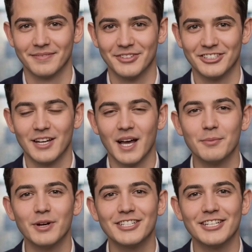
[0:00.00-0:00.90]
The stock
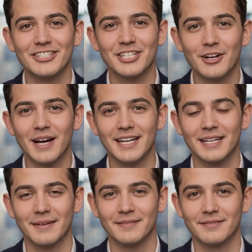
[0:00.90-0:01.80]
price is
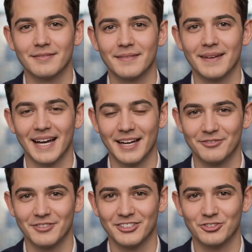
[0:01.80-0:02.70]
declining, and
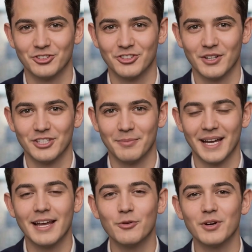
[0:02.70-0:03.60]
investors are
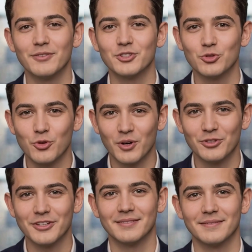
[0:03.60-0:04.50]
demanding revenue growth.